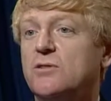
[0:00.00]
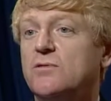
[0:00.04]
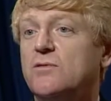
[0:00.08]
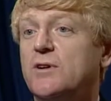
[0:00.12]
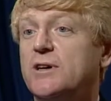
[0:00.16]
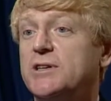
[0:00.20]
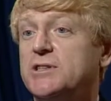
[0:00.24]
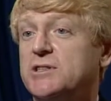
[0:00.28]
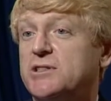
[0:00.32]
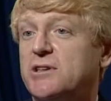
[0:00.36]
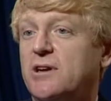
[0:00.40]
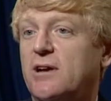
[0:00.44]

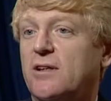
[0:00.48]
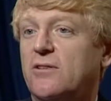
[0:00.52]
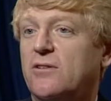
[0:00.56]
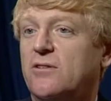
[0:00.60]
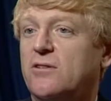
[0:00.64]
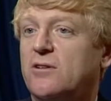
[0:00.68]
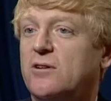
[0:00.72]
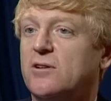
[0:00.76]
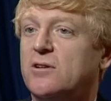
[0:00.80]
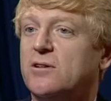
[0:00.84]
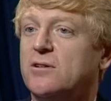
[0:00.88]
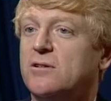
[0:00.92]
Vice
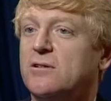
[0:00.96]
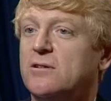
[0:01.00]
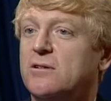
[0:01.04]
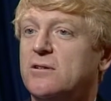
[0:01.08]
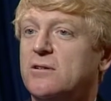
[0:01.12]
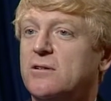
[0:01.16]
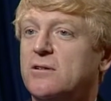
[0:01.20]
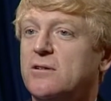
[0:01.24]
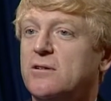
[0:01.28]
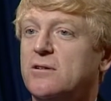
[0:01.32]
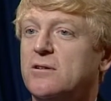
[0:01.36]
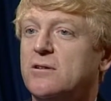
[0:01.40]
Chancellor,
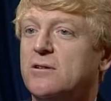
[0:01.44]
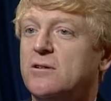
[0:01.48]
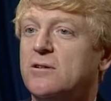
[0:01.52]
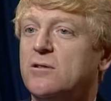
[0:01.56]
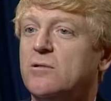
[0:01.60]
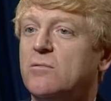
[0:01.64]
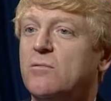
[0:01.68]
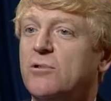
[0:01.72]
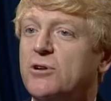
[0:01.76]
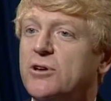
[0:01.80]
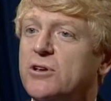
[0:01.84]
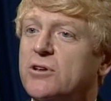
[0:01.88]

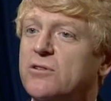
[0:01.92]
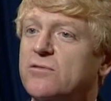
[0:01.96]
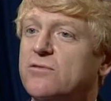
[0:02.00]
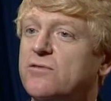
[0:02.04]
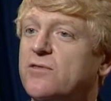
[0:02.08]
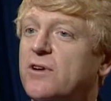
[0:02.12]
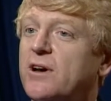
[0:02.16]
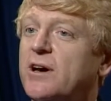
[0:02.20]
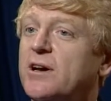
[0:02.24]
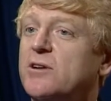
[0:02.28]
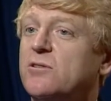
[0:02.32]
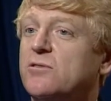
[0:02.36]
what are your
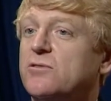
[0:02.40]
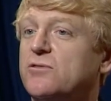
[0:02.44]
final